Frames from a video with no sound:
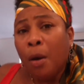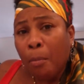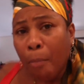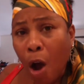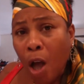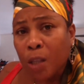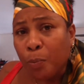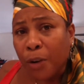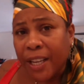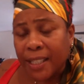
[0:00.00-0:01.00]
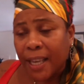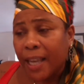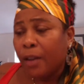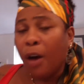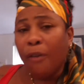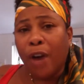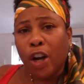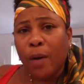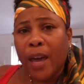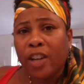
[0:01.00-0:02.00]
Mars brings in
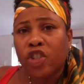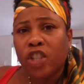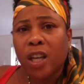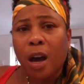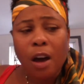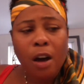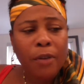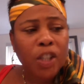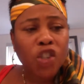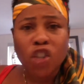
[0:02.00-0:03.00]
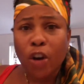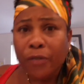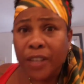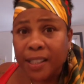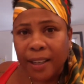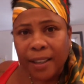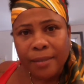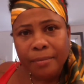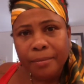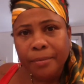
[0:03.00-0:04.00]
Virgo energy of servicing.
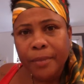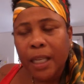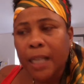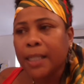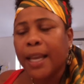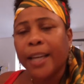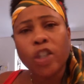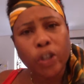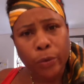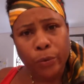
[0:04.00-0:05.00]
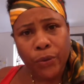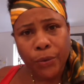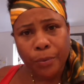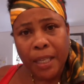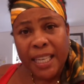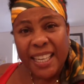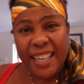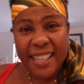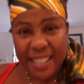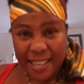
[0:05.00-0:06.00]
Isn't that cute?
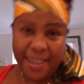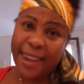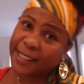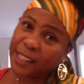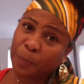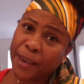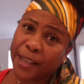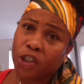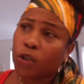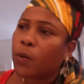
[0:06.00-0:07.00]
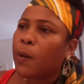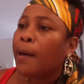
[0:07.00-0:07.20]
Isn't that special?